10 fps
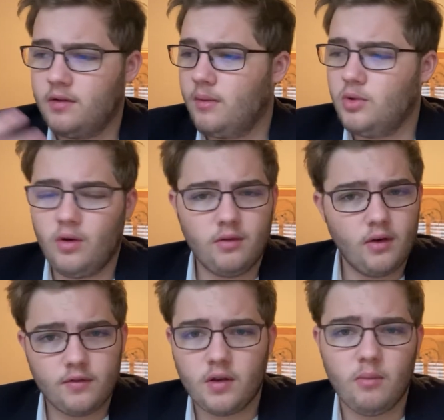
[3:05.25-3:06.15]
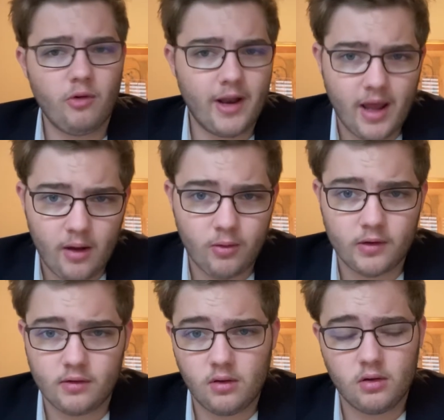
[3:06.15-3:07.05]
you have some red
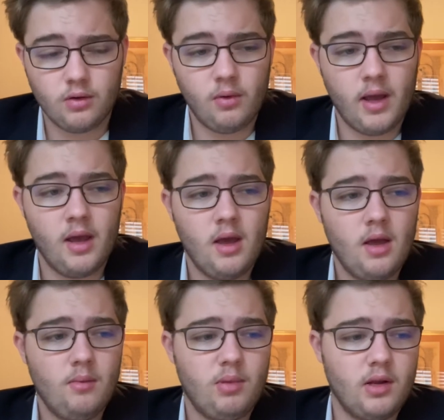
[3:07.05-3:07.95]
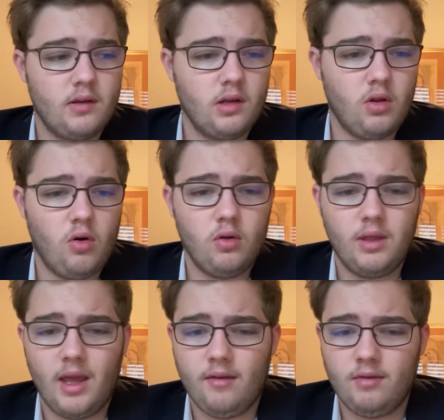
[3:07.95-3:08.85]
herrings along the way, but until all
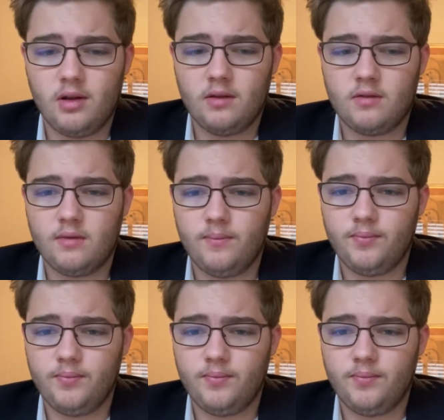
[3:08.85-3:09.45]
the evidence